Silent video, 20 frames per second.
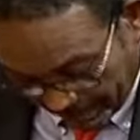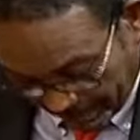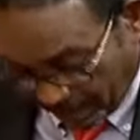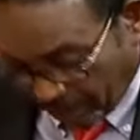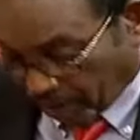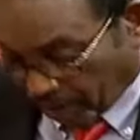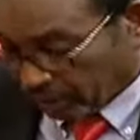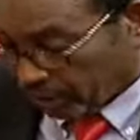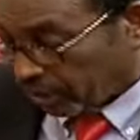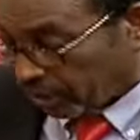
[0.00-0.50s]
And
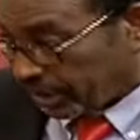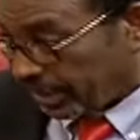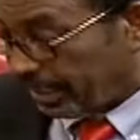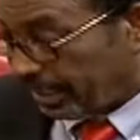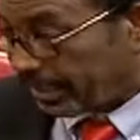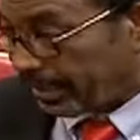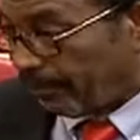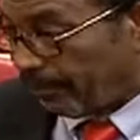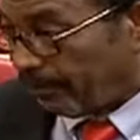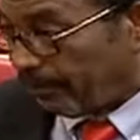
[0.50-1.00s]
then I also
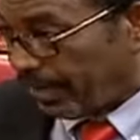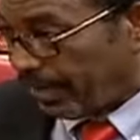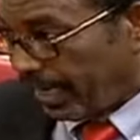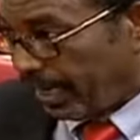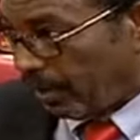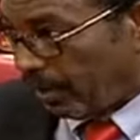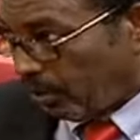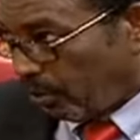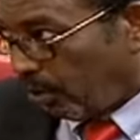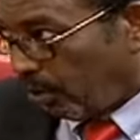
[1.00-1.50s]
see some
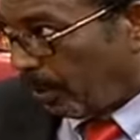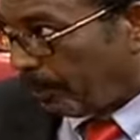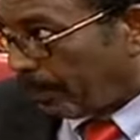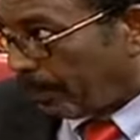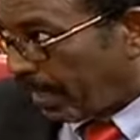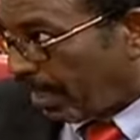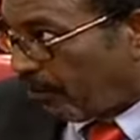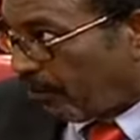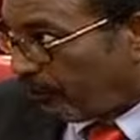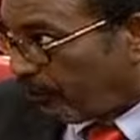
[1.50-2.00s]
very
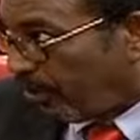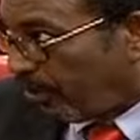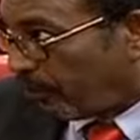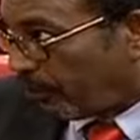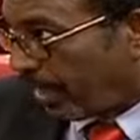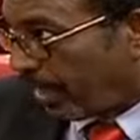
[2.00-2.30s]
good, powerful,